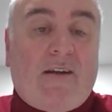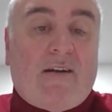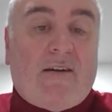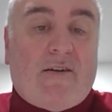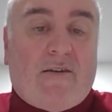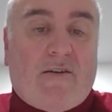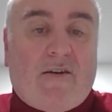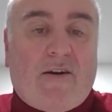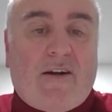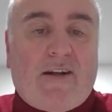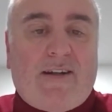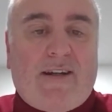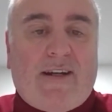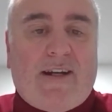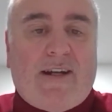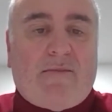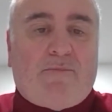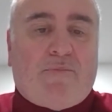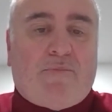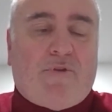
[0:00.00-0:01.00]
Right.
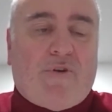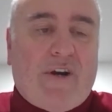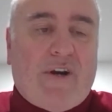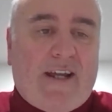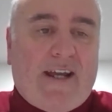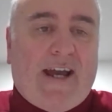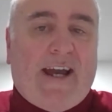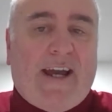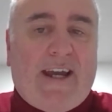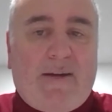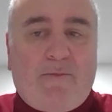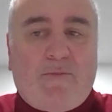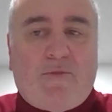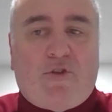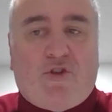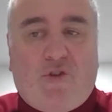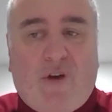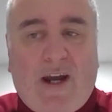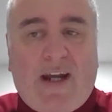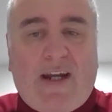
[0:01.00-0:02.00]
Yeah. Pre-game
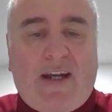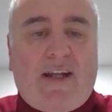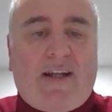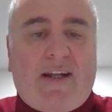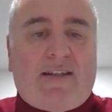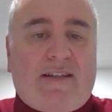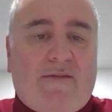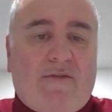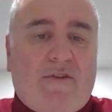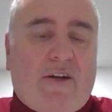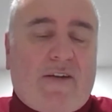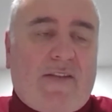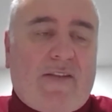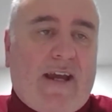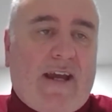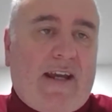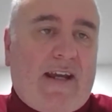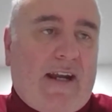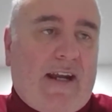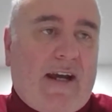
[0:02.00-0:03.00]
training, stuff like
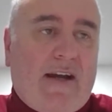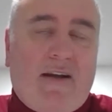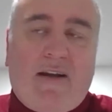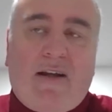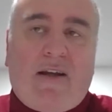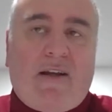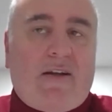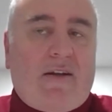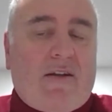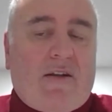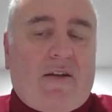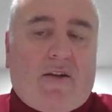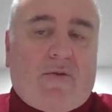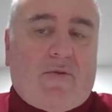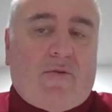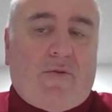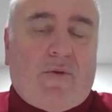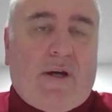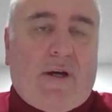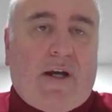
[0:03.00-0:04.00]
that. You know,
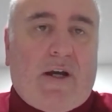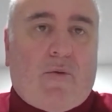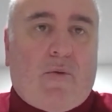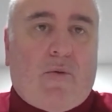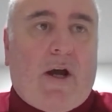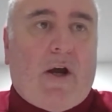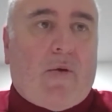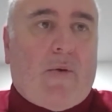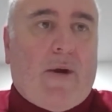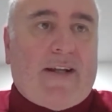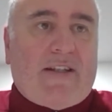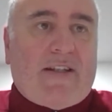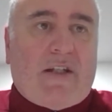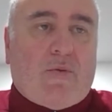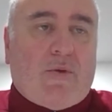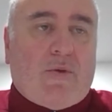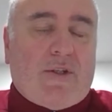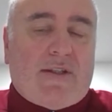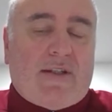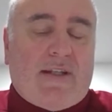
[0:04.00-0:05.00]
Rael
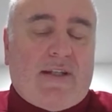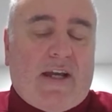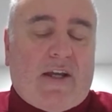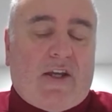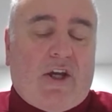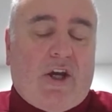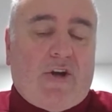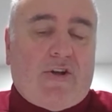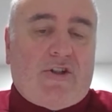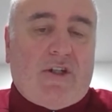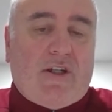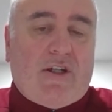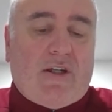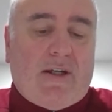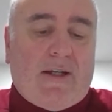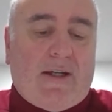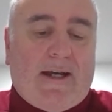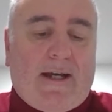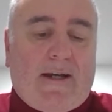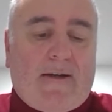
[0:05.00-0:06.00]
Razic was
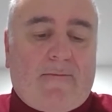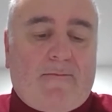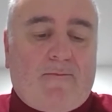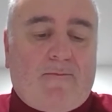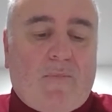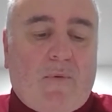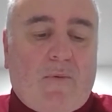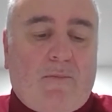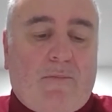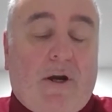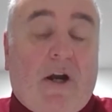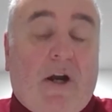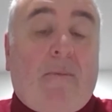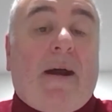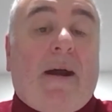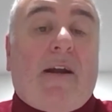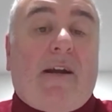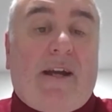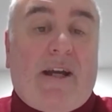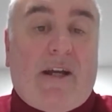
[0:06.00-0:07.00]
coaching
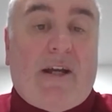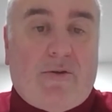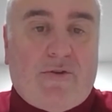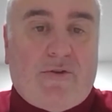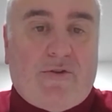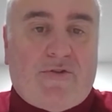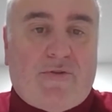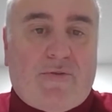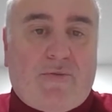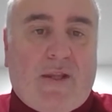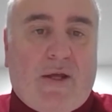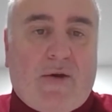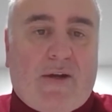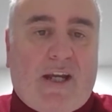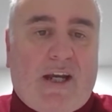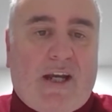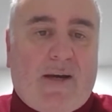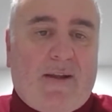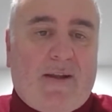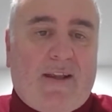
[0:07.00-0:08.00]
Parramatta Eagles when they were
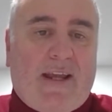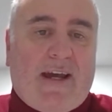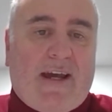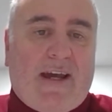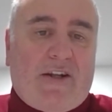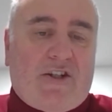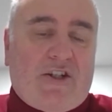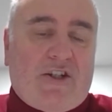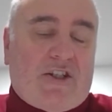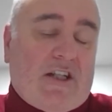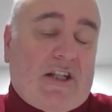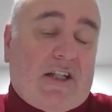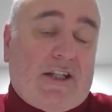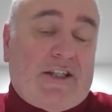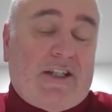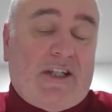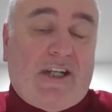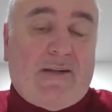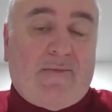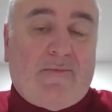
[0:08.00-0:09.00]
coming down, and just to
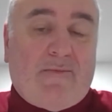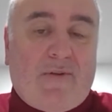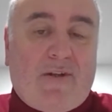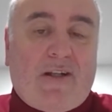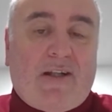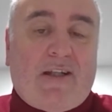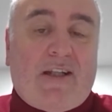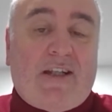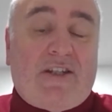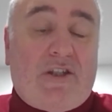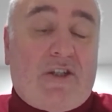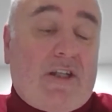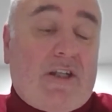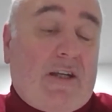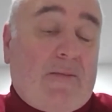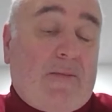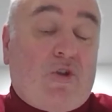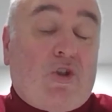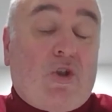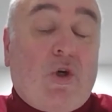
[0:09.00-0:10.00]
listen to
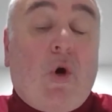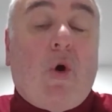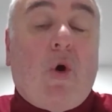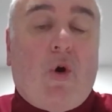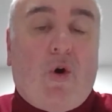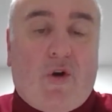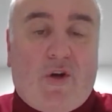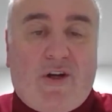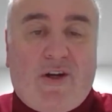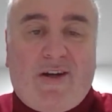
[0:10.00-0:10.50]
him talk.